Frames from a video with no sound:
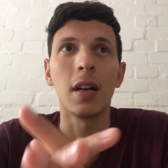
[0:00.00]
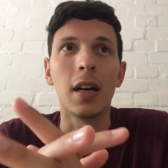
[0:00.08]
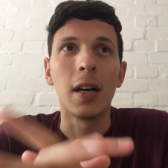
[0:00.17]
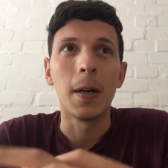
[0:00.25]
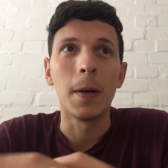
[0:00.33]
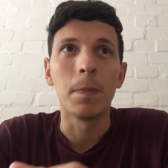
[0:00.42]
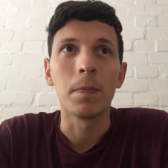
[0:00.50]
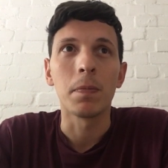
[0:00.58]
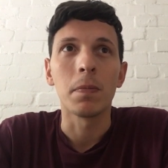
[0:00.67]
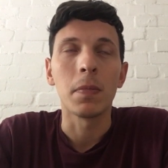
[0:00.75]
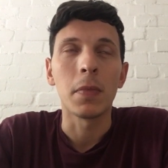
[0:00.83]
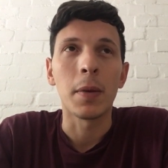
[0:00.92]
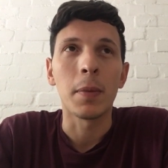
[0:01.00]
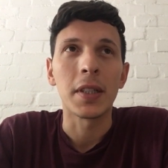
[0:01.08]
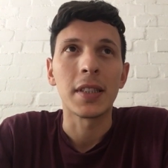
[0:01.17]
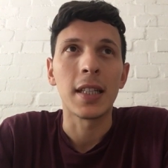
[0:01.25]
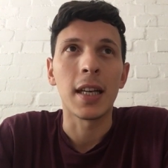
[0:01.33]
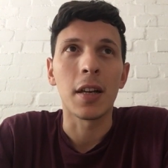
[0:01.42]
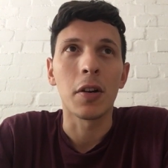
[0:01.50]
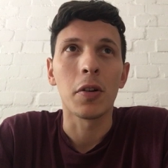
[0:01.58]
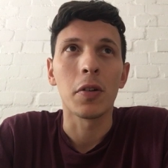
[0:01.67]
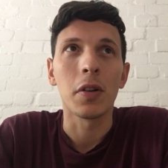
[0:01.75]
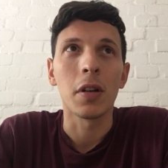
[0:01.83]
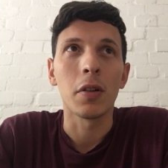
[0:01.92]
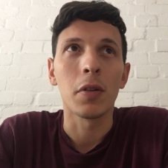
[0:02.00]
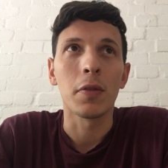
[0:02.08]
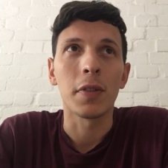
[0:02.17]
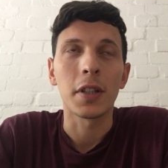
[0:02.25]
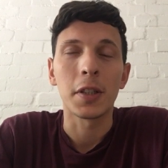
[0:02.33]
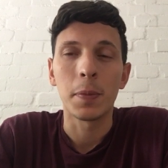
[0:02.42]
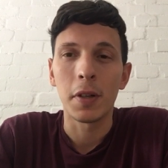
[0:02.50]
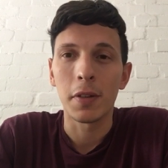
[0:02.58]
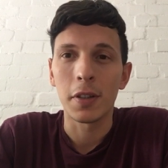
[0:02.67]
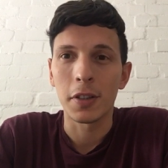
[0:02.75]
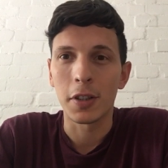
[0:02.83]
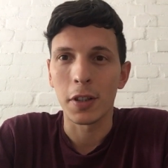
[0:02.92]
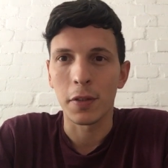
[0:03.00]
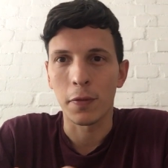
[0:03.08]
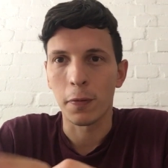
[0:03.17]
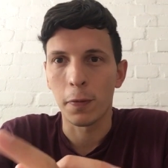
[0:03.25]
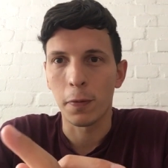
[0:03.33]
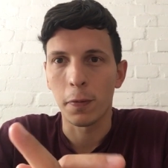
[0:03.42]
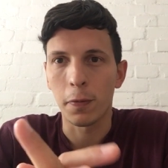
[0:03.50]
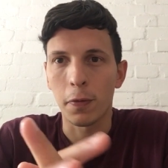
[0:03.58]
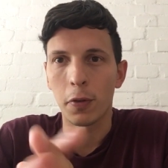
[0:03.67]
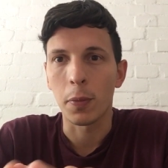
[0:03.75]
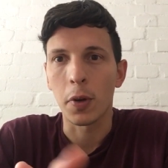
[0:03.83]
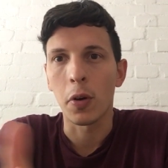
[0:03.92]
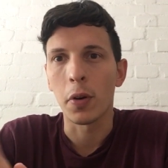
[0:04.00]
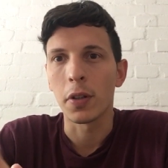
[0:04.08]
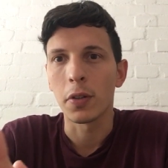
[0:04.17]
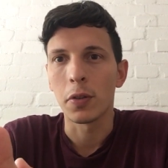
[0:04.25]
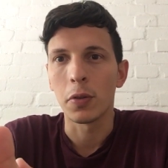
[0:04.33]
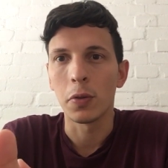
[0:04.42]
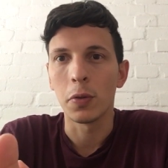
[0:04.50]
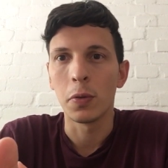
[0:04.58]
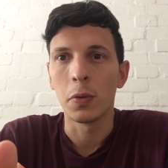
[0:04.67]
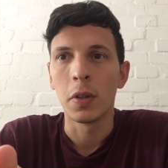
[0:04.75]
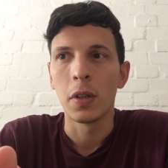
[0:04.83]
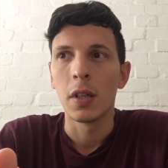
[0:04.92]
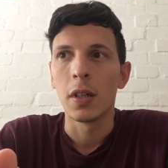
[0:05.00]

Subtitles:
I must say I got a lot of experience just from going to